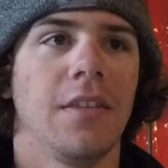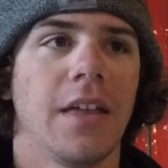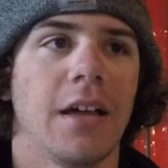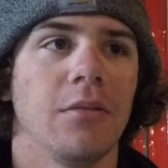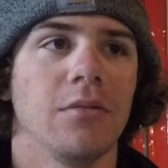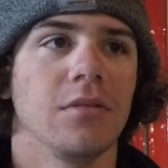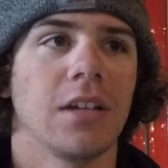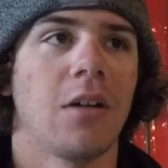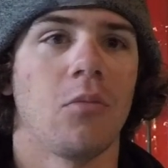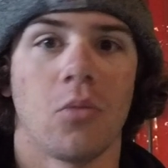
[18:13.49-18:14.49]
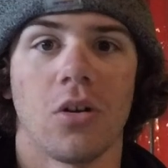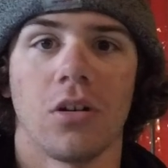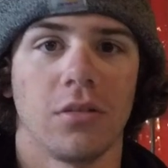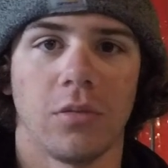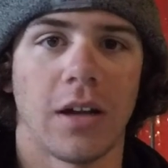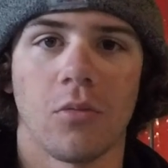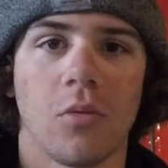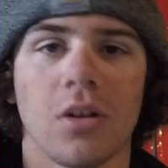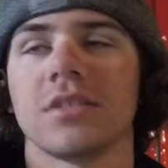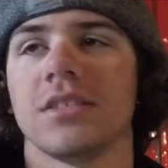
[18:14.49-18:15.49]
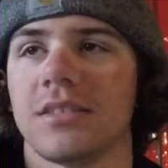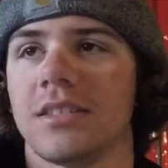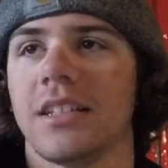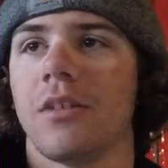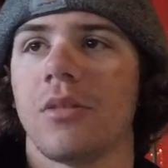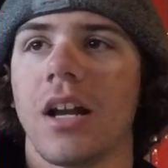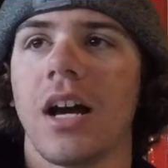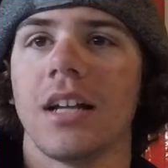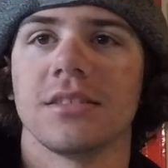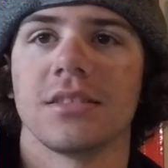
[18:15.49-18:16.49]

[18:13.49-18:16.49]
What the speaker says: that got worse as the day went on.